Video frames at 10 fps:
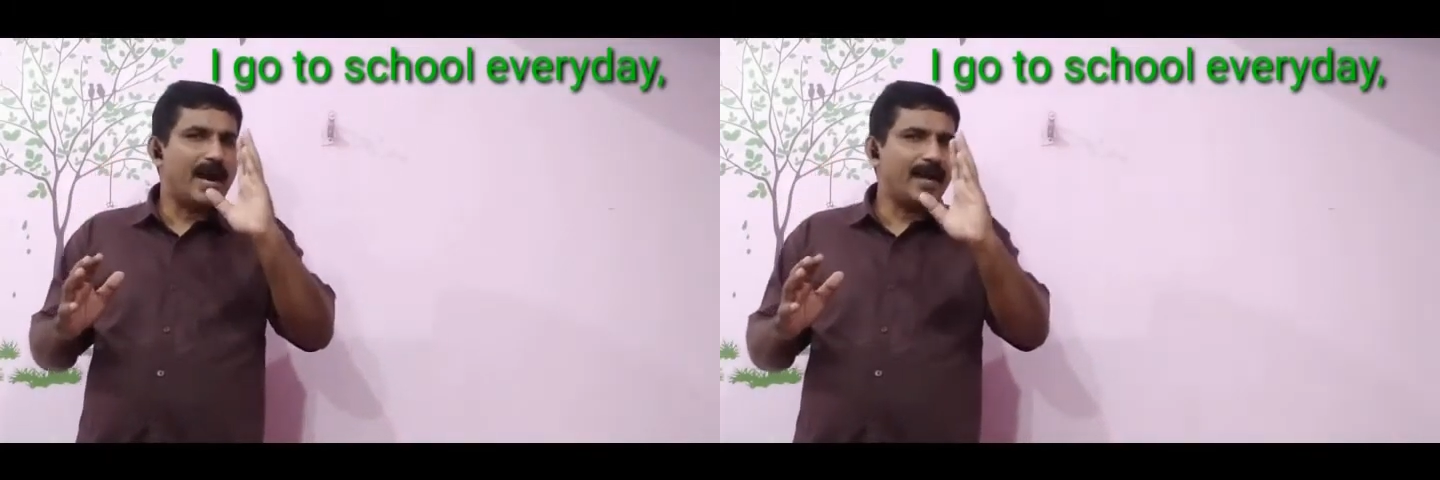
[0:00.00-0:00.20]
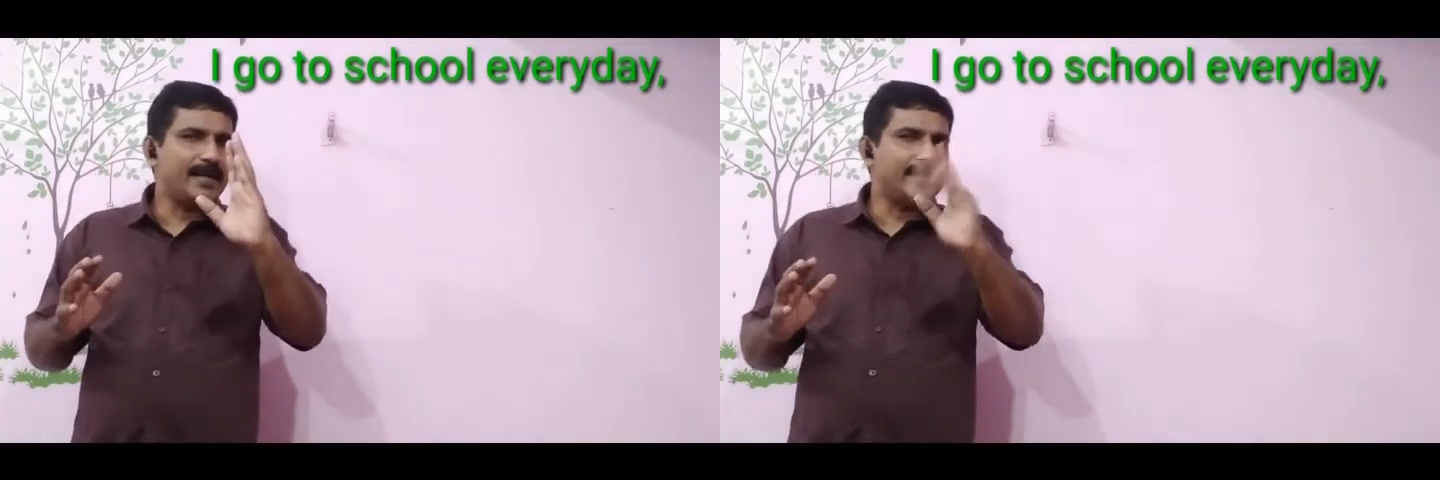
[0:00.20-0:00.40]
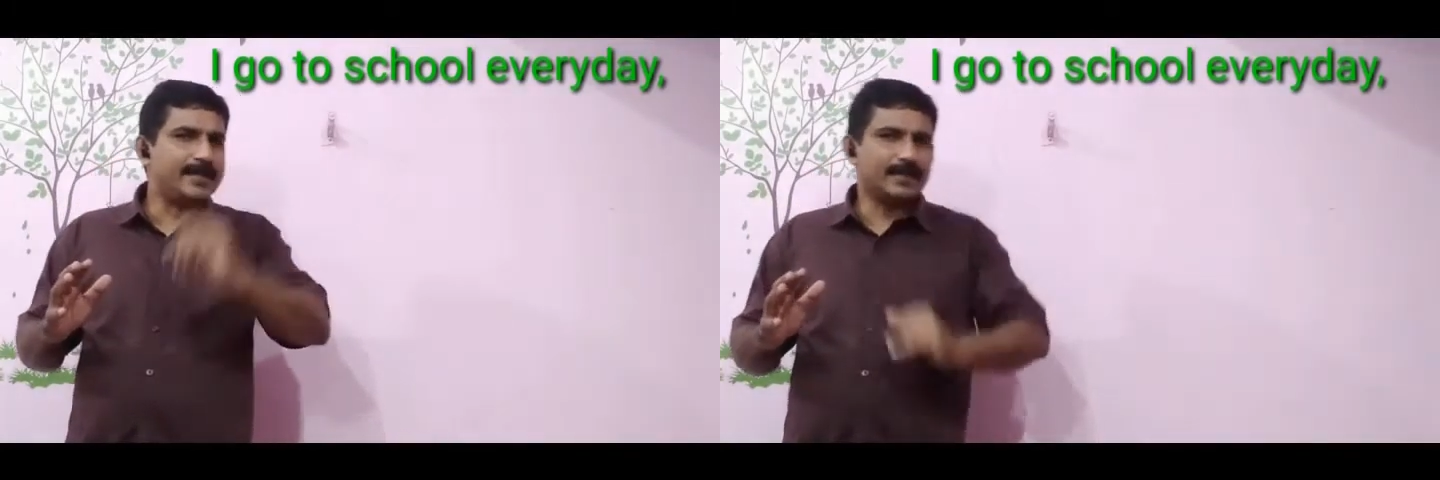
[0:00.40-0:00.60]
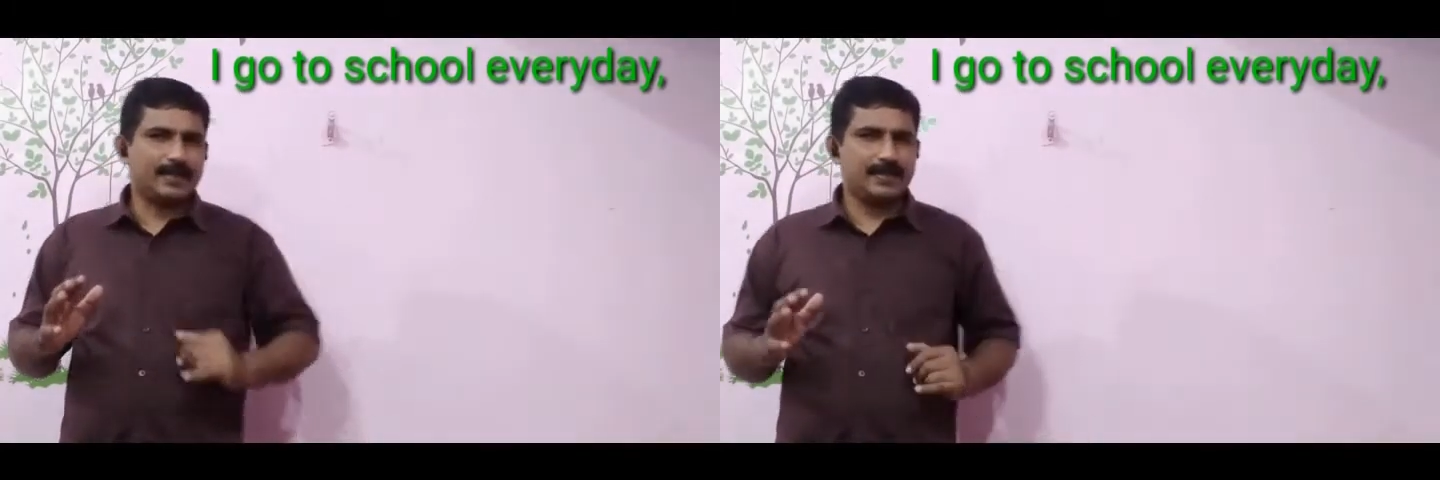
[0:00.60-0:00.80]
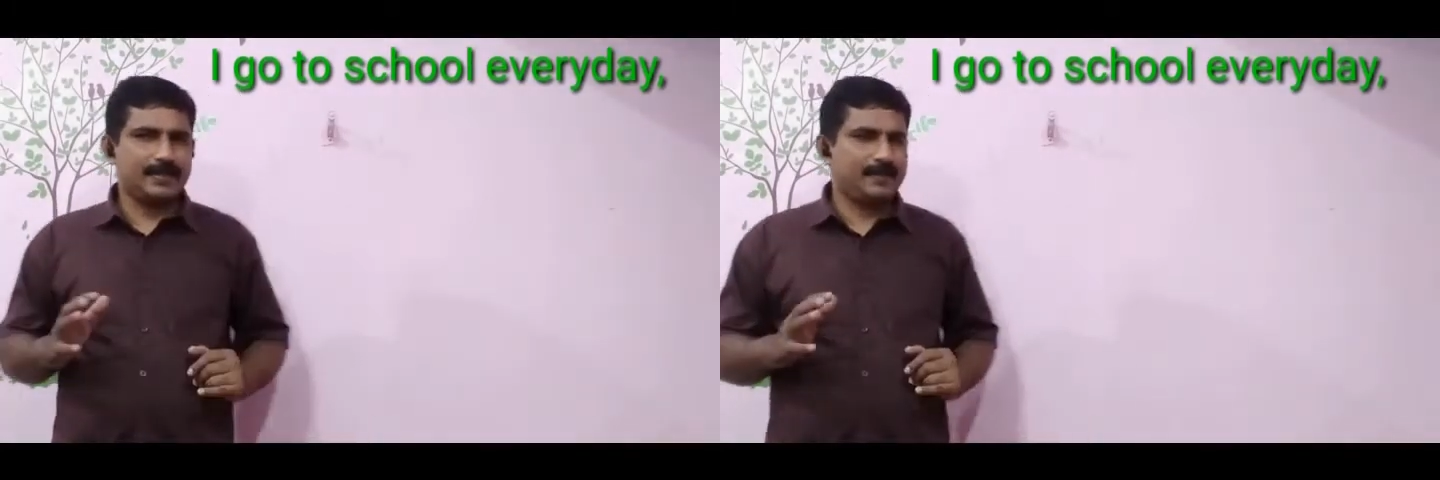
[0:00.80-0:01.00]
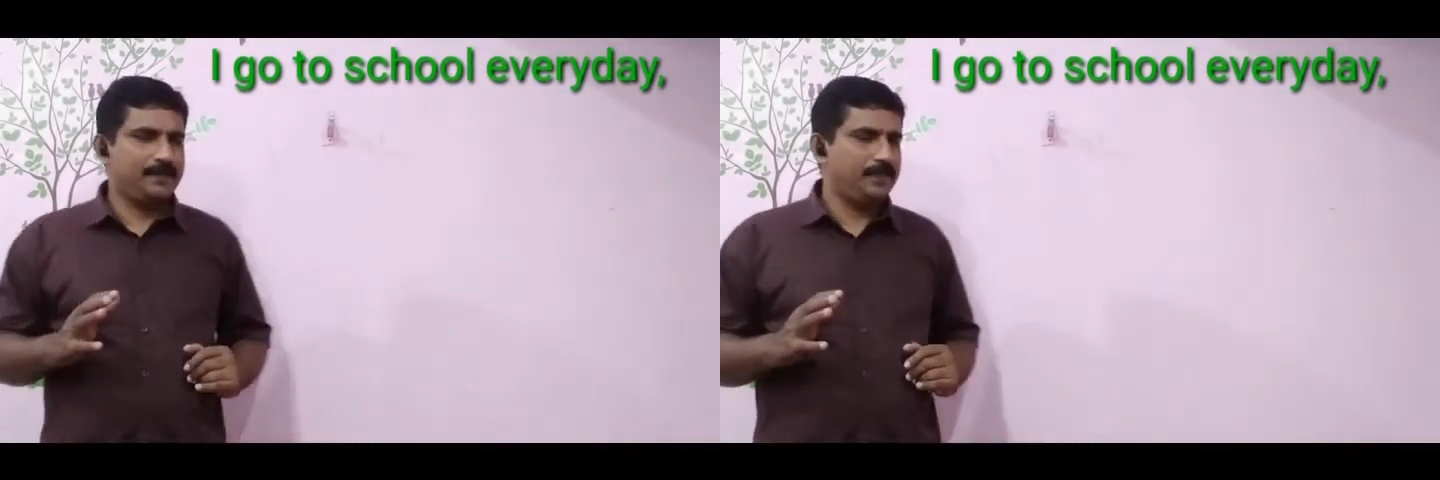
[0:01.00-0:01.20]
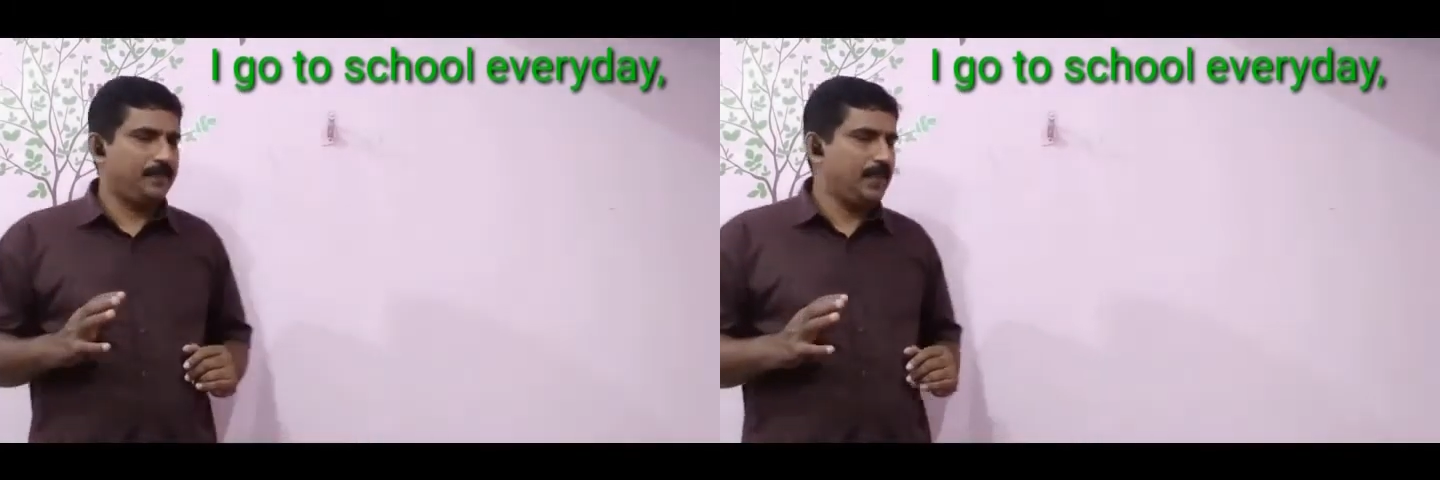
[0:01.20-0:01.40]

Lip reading: and does.